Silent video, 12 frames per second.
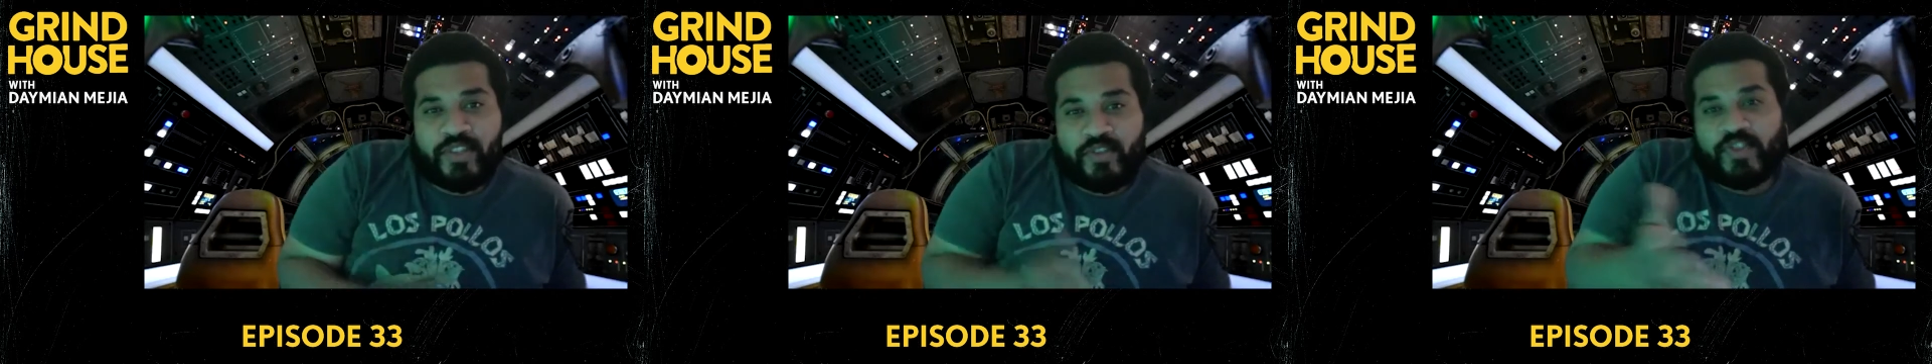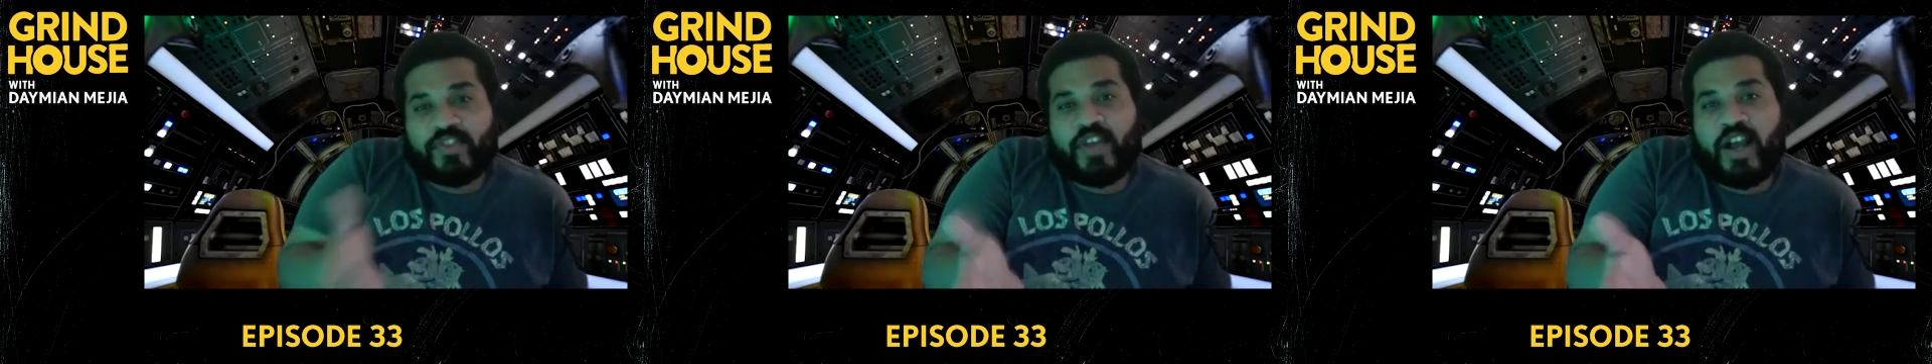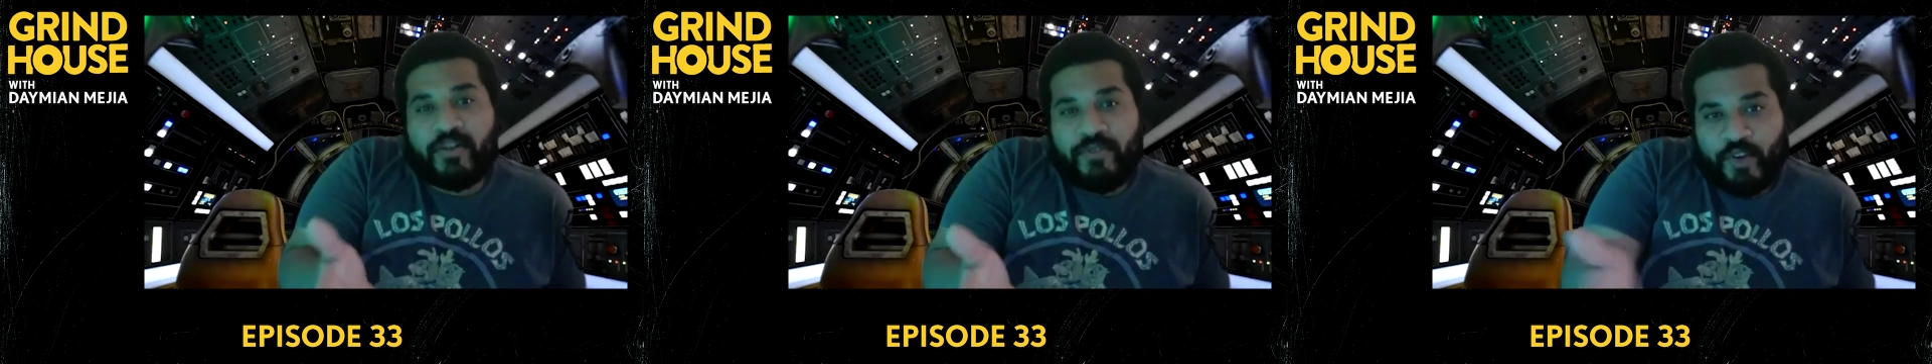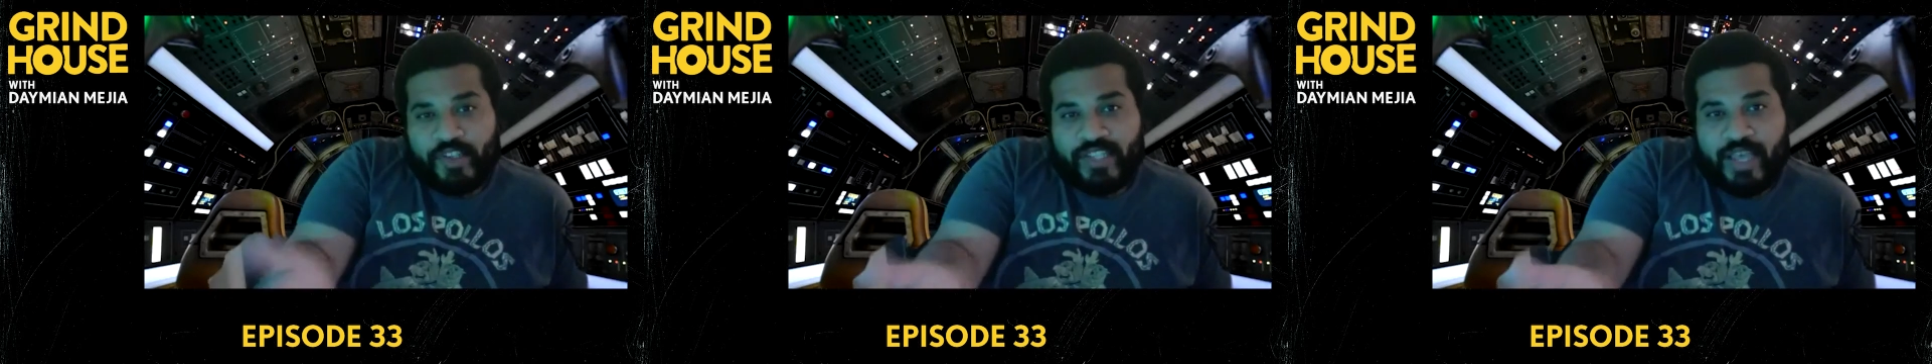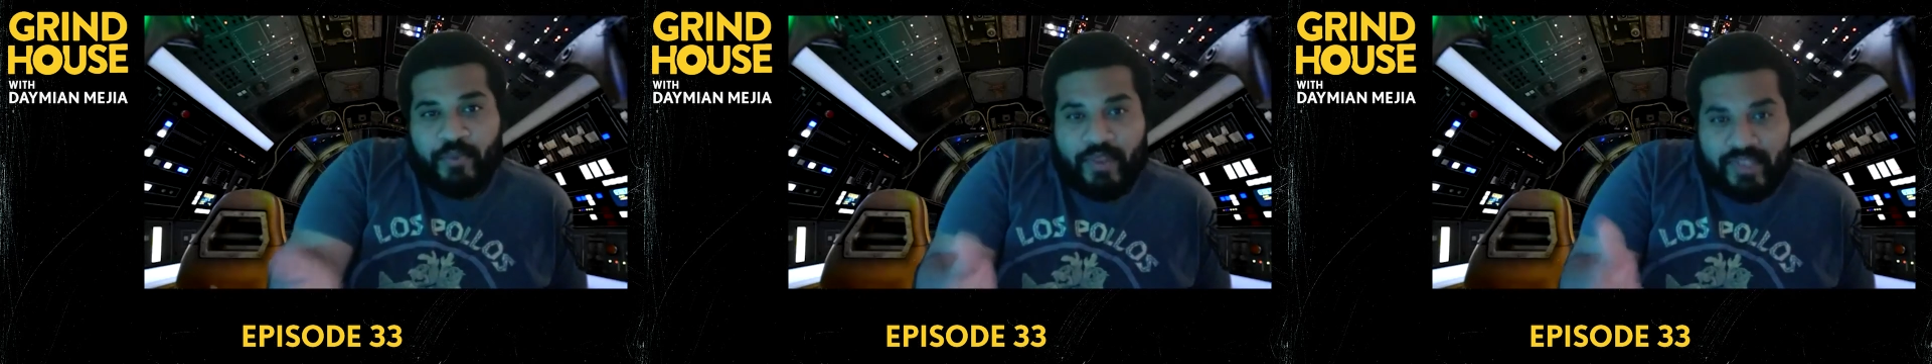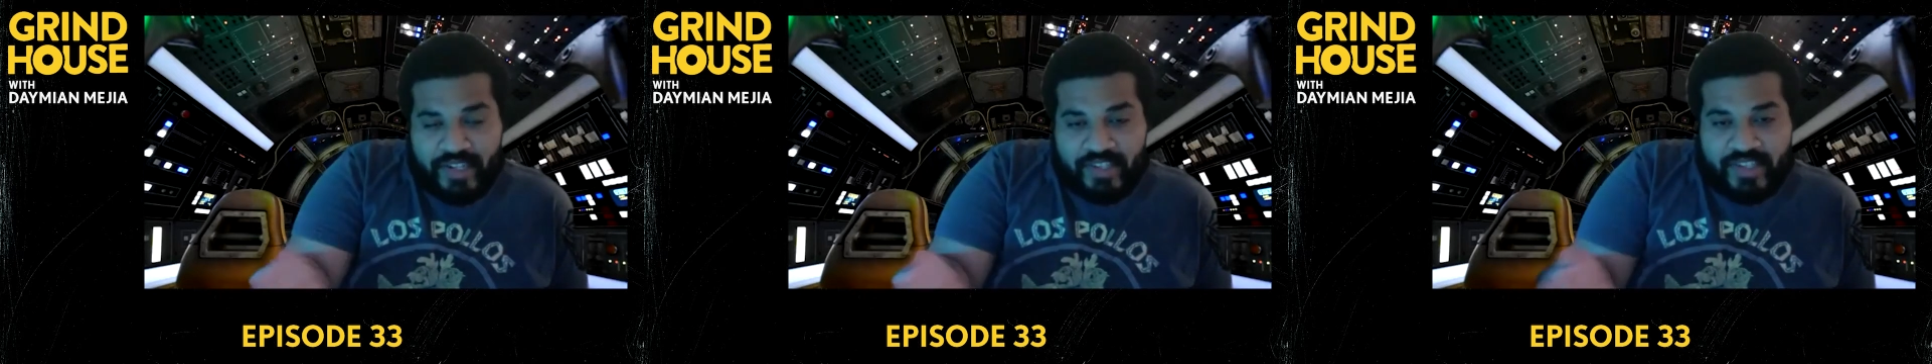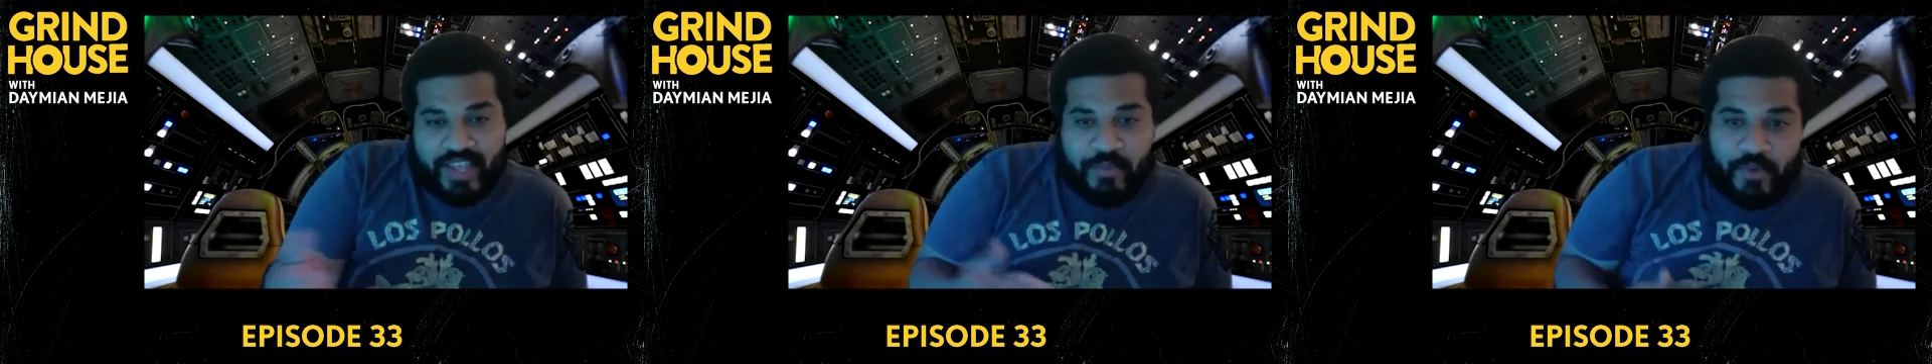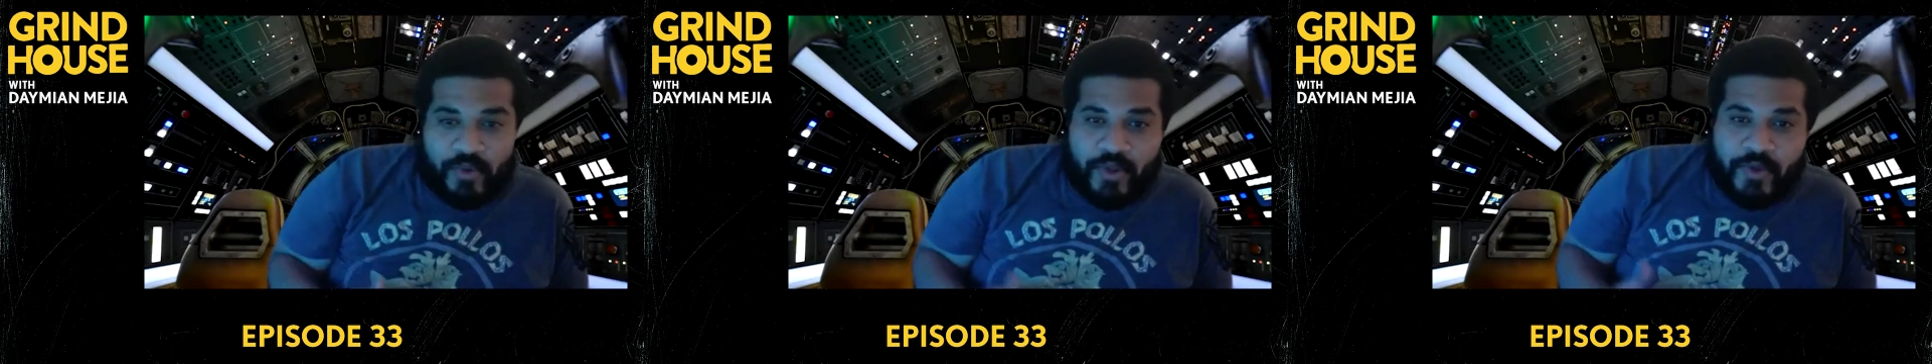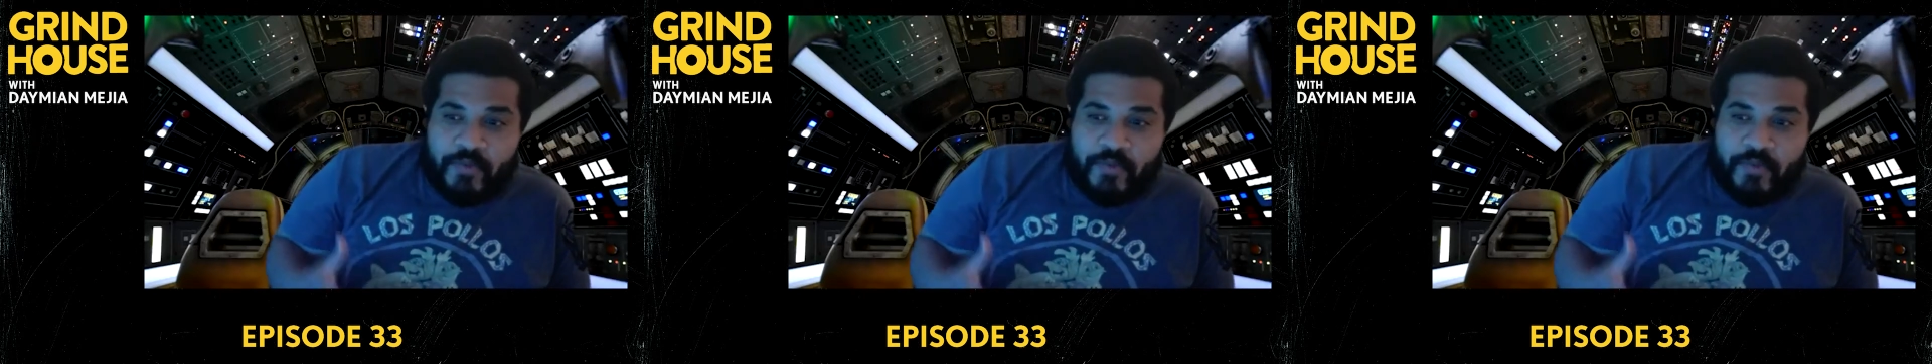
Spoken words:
this photographer for example as an example.